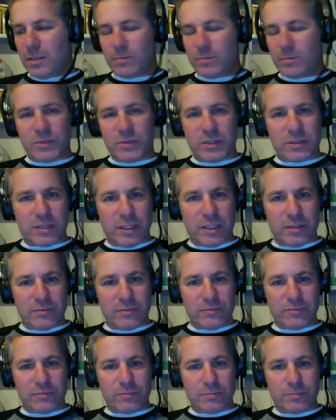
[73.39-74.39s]
just kind of
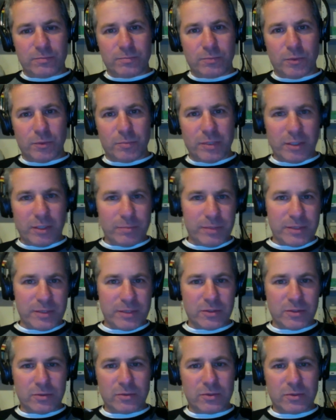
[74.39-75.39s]
propelled me
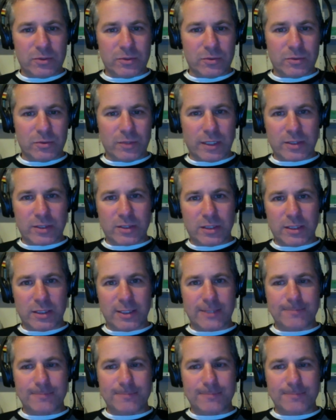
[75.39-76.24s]
to actually